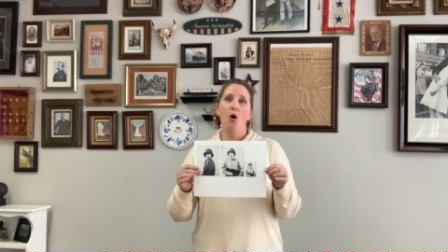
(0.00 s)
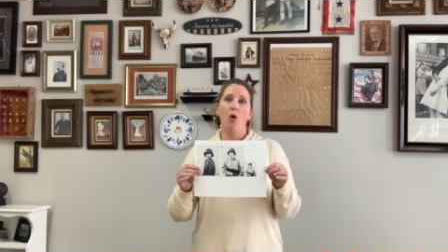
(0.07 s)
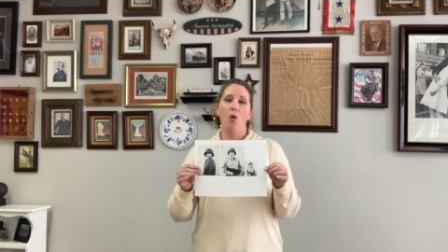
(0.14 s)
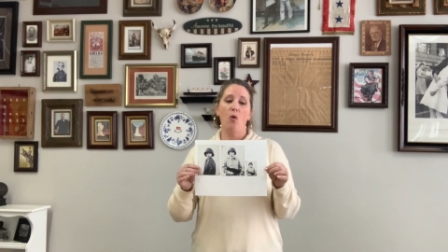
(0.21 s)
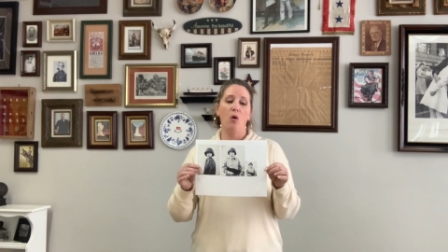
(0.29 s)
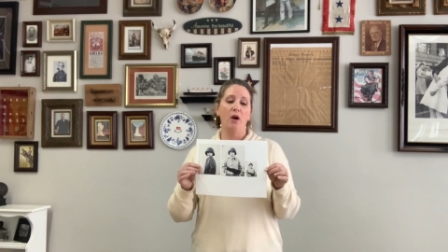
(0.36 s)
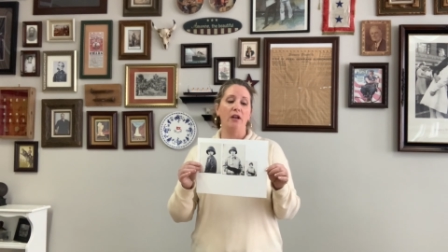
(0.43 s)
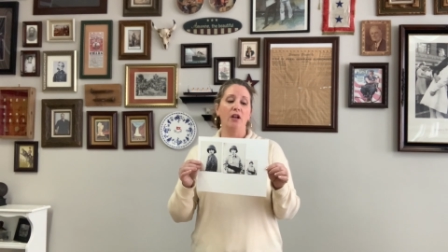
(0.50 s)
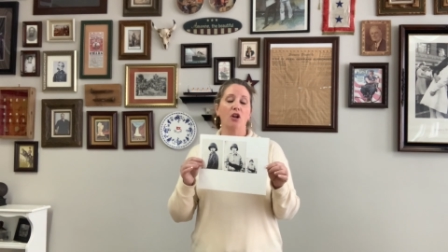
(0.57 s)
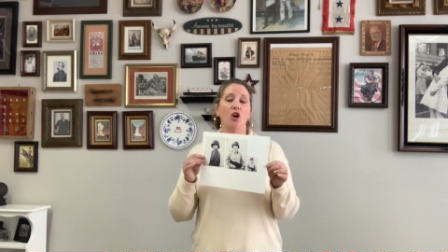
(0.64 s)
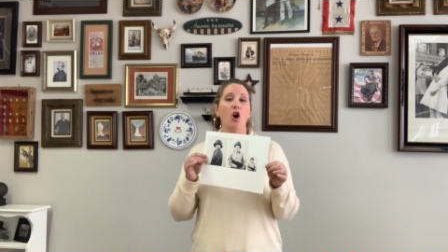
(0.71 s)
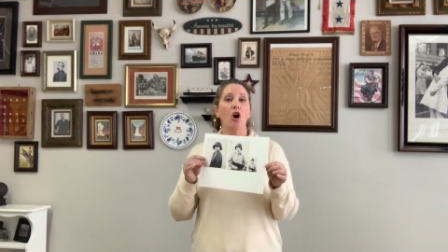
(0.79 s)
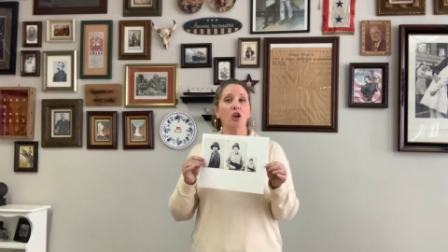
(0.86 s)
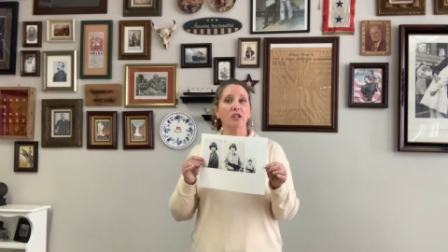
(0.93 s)
on
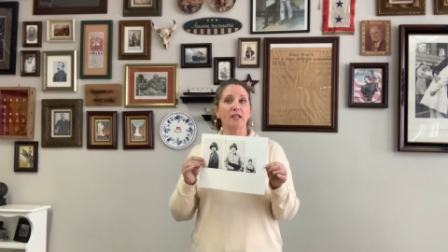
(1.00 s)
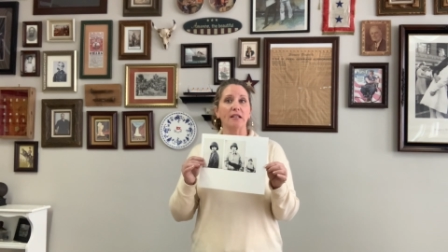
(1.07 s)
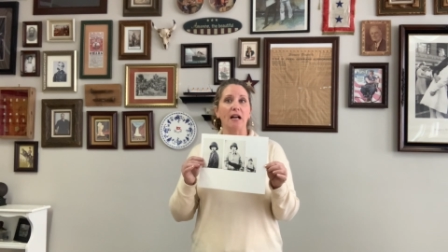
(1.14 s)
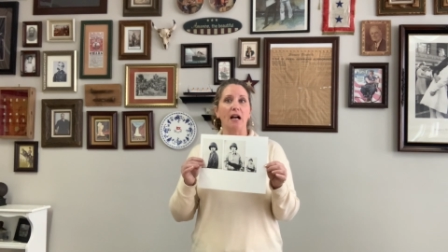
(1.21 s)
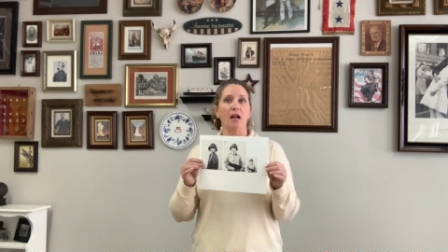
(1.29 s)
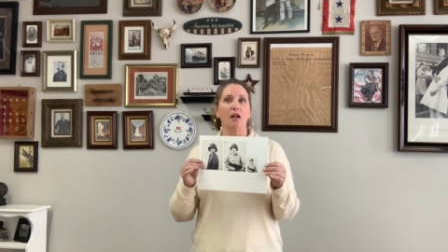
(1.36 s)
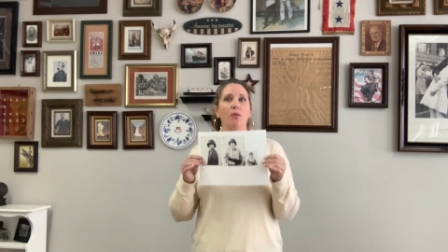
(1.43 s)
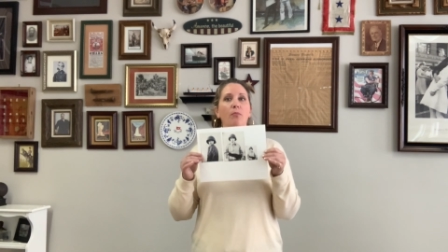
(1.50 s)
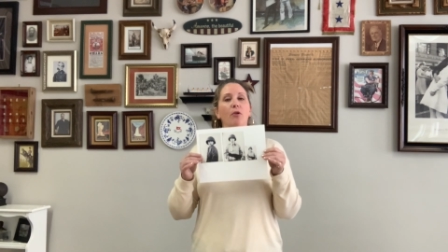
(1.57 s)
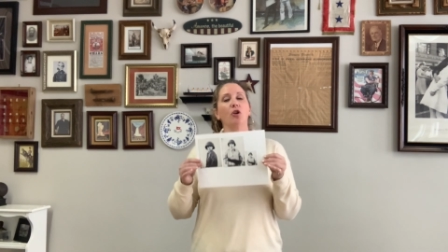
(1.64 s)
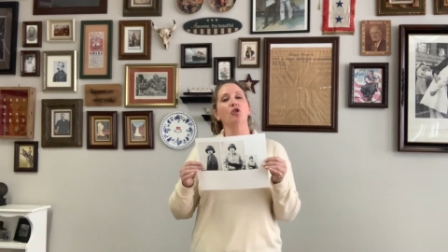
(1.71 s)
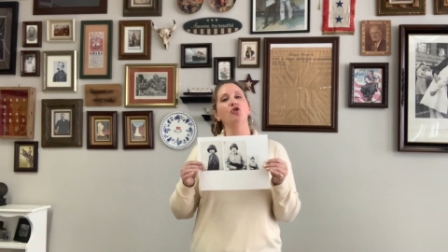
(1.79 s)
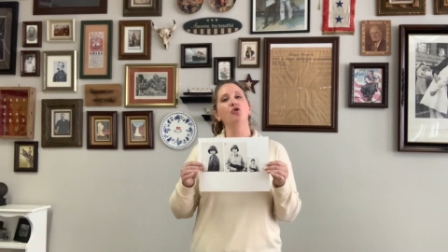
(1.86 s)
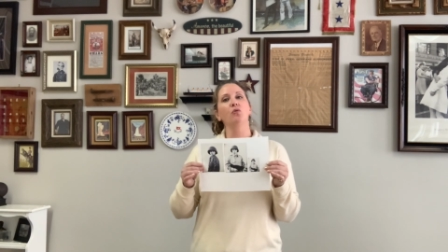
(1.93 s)
cardstock
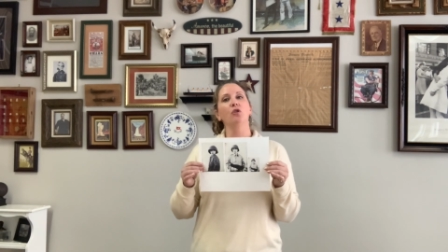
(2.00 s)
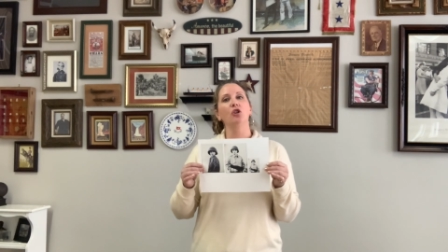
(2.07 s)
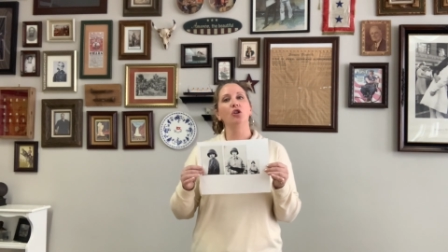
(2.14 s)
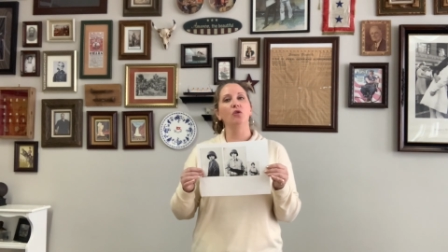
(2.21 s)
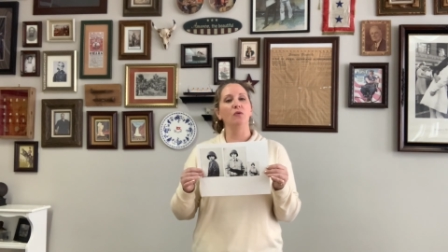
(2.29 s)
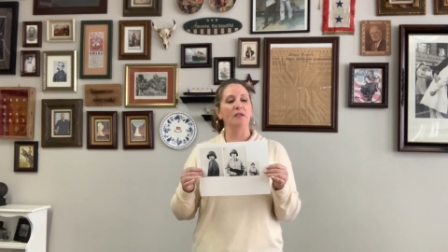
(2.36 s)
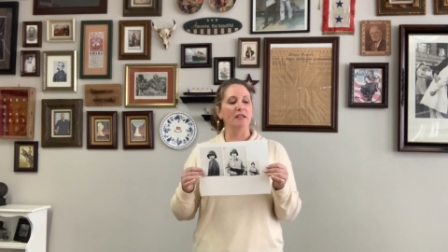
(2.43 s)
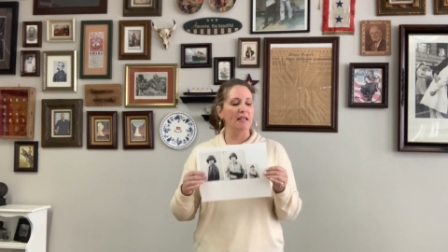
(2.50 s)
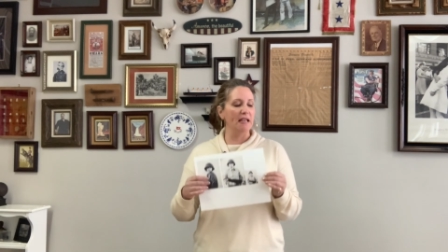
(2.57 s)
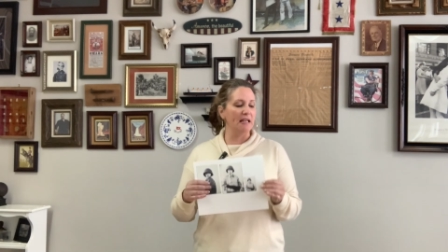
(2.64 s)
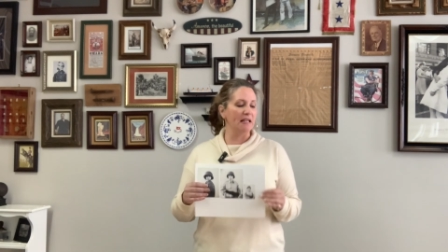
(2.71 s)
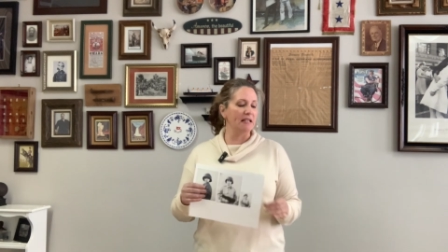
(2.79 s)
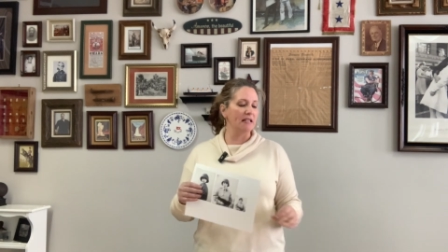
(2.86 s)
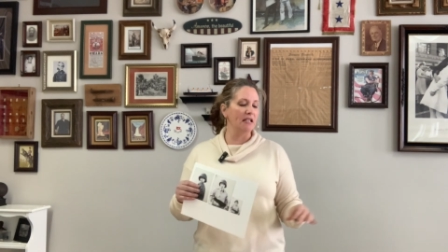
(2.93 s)
because you will use
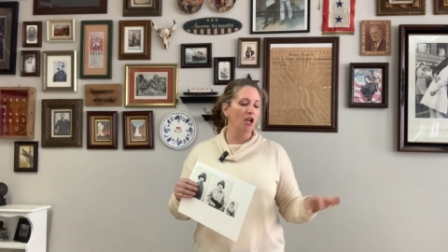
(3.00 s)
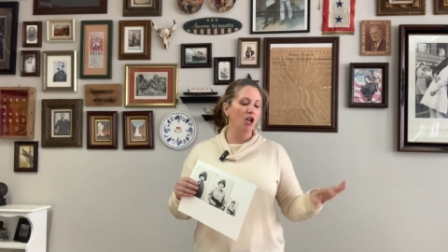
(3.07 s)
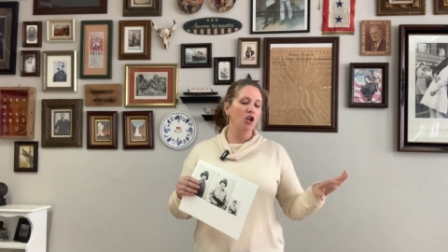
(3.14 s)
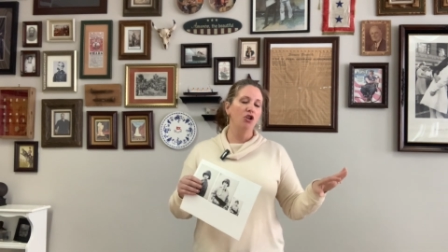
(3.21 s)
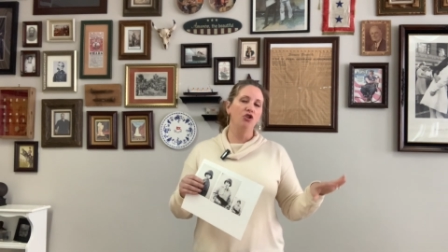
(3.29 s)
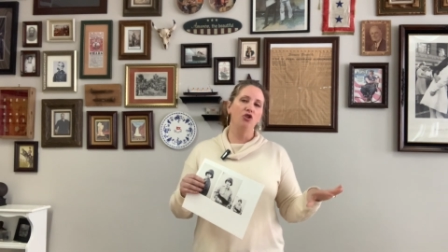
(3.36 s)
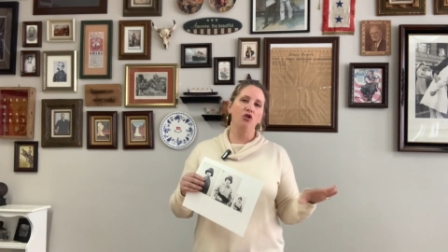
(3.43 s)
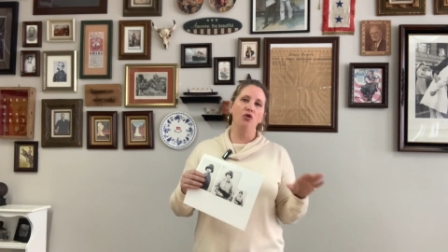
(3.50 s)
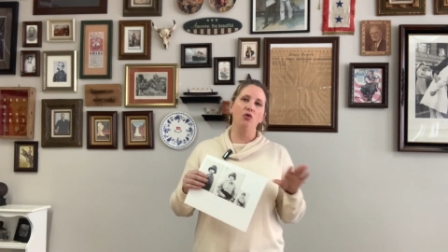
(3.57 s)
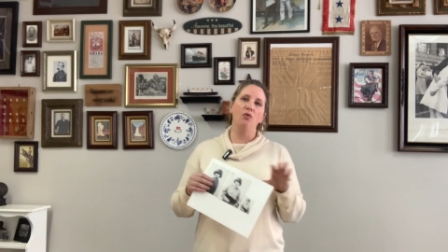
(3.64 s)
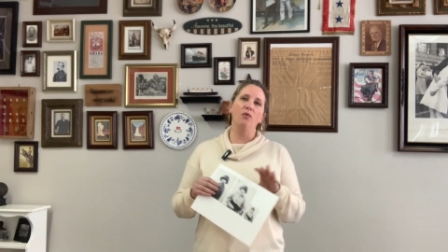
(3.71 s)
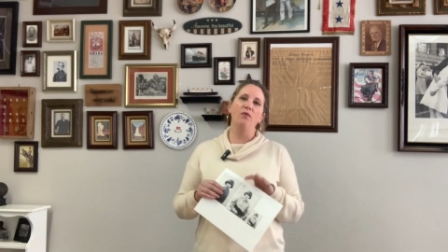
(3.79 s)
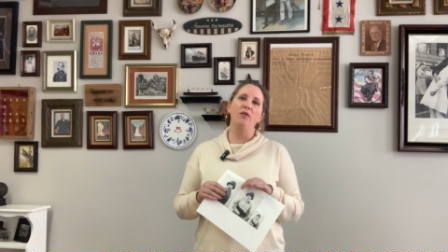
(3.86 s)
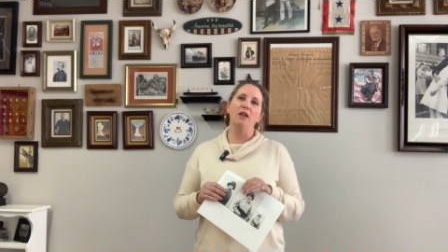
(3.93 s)
this
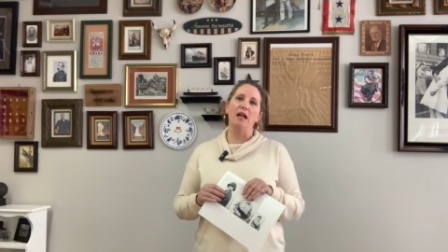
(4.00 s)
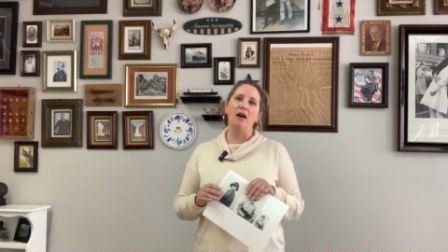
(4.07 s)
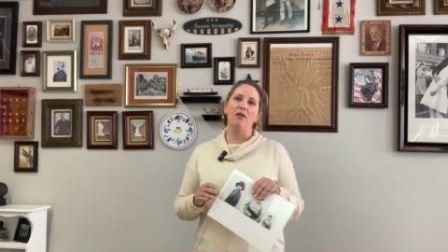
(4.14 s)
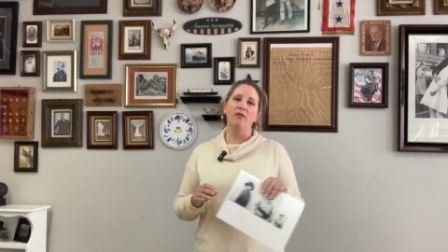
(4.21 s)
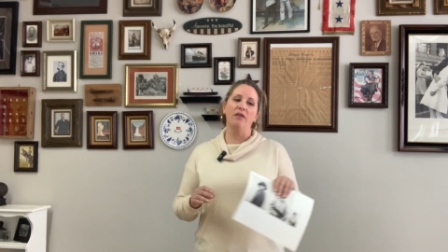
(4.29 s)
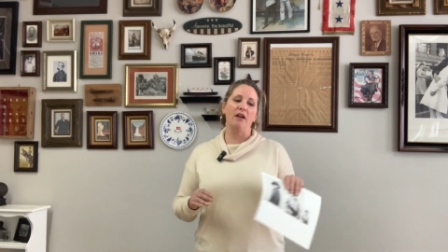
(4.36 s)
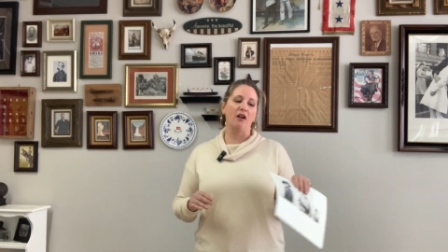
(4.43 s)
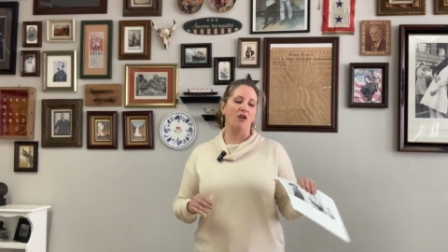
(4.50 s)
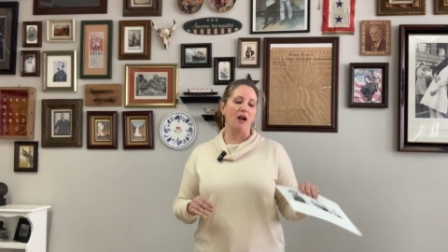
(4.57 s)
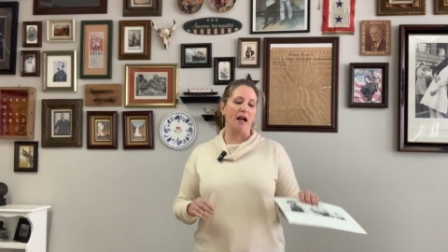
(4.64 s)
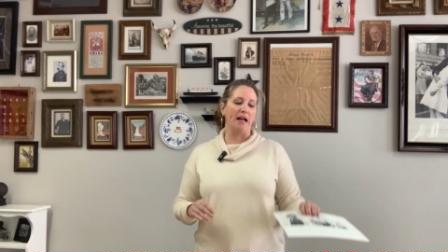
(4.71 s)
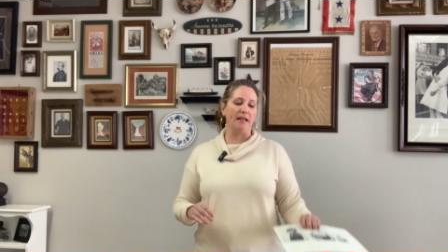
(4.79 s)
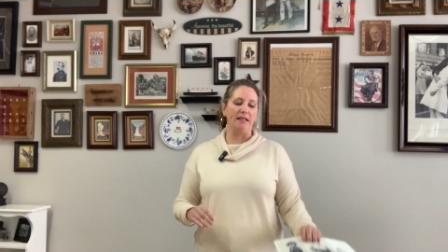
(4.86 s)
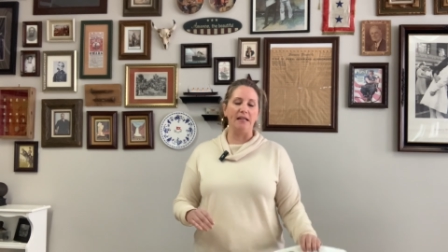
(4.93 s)
to fill out their
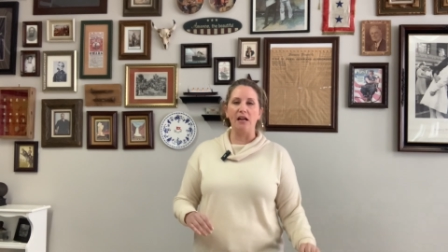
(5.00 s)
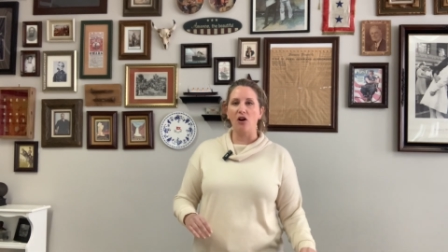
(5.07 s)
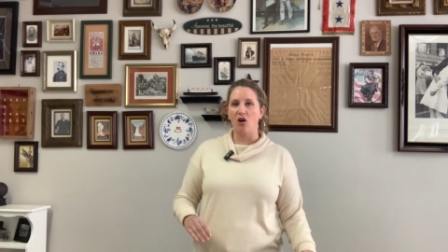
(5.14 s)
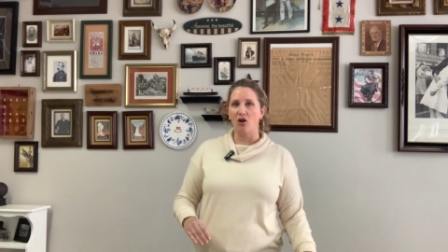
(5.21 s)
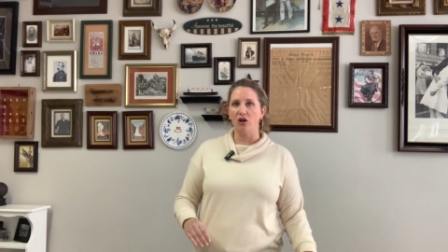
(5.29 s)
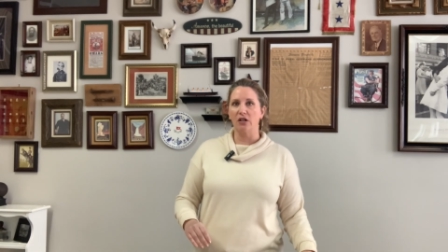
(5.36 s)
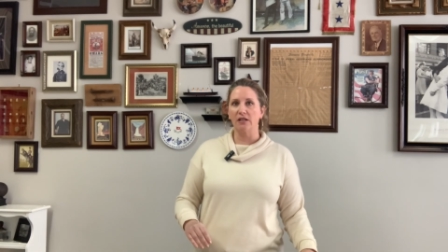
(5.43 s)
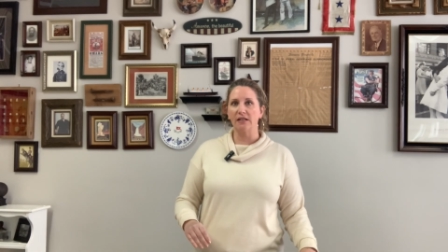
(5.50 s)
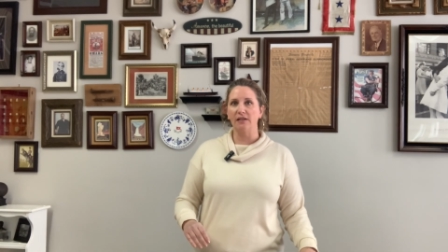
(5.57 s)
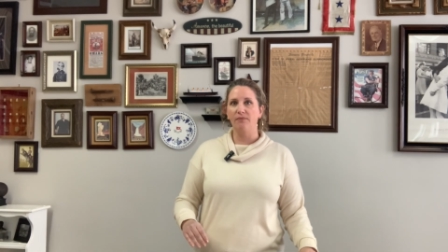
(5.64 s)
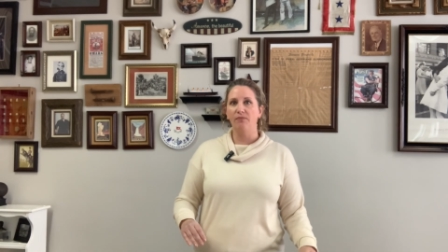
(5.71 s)
ID cards.